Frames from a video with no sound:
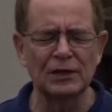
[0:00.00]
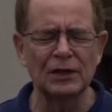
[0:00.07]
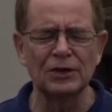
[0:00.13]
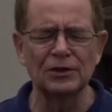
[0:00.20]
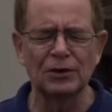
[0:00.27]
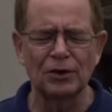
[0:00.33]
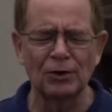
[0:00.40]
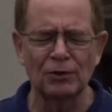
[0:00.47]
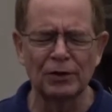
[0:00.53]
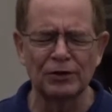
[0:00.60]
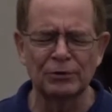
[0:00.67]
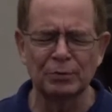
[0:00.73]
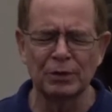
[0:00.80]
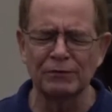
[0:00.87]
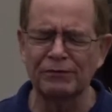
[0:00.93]

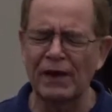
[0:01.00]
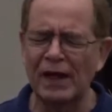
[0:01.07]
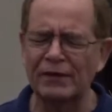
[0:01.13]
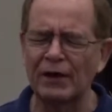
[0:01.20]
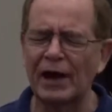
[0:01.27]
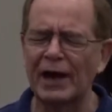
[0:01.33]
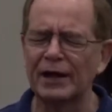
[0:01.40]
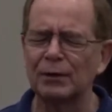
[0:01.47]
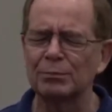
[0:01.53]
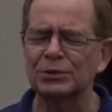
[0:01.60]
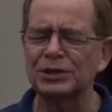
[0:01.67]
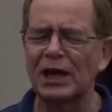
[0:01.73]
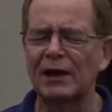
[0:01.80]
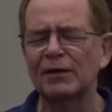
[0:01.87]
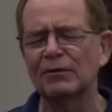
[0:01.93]
encouragement. Father, I am
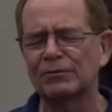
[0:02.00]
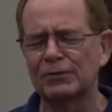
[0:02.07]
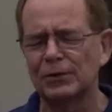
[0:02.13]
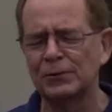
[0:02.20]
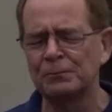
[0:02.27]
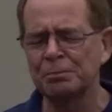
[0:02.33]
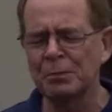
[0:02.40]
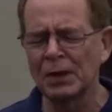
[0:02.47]
thankful